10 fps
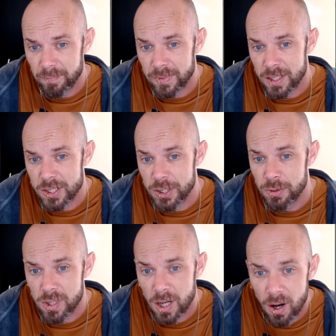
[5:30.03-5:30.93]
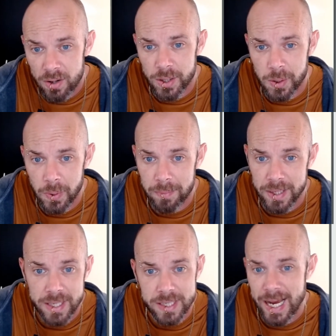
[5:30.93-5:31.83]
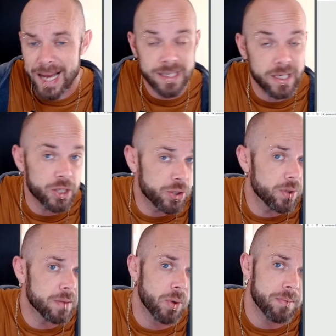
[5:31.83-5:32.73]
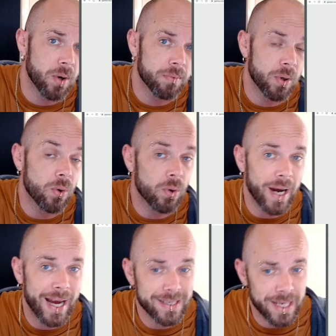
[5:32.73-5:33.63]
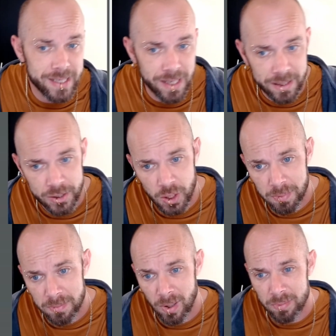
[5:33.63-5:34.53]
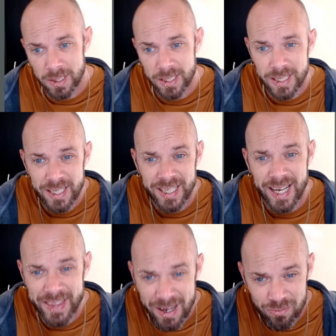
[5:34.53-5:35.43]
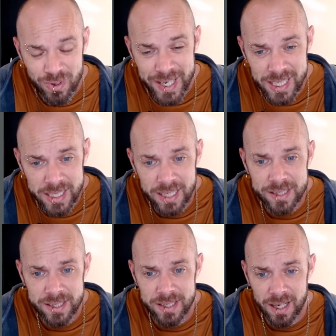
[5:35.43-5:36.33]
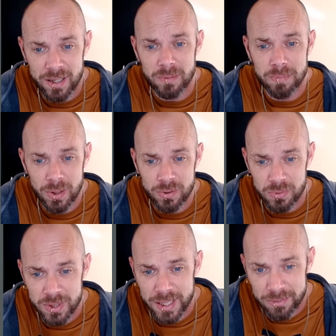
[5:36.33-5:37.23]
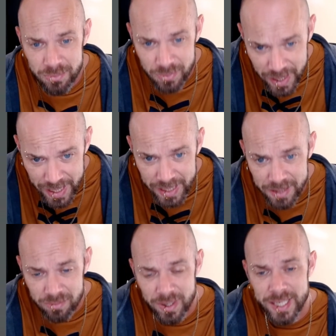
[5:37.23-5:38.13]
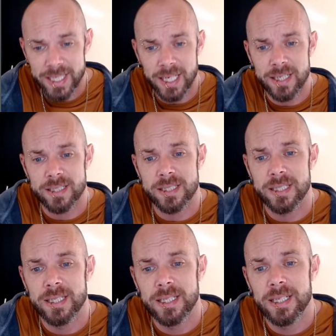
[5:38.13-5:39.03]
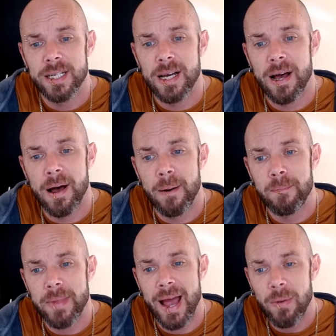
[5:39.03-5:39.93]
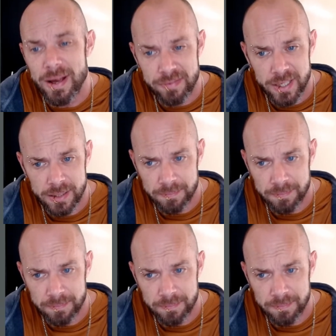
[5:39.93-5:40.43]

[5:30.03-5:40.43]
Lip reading: So you can't equip these as a shooter boy mob or as a slugger chopper mob. And that really does suck balls. It really, really does. However,